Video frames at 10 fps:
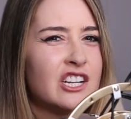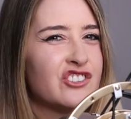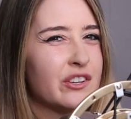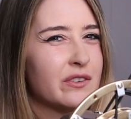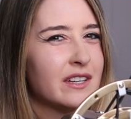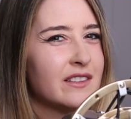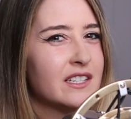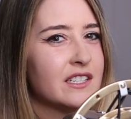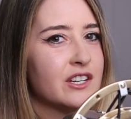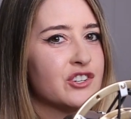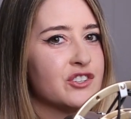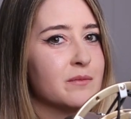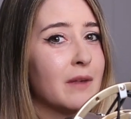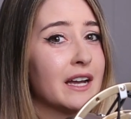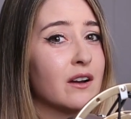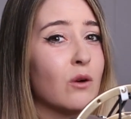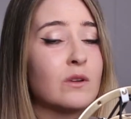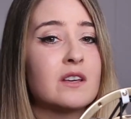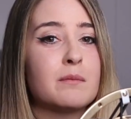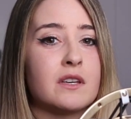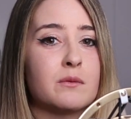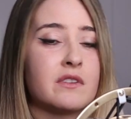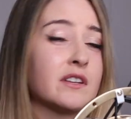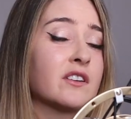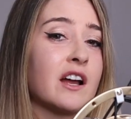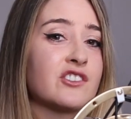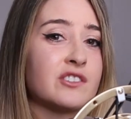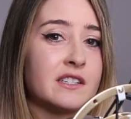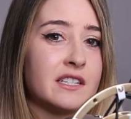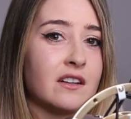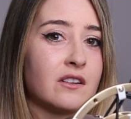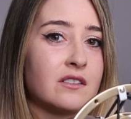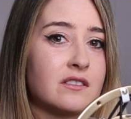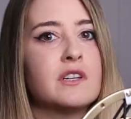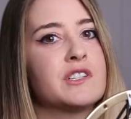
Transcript: Generally, this issue might only be with international sellers,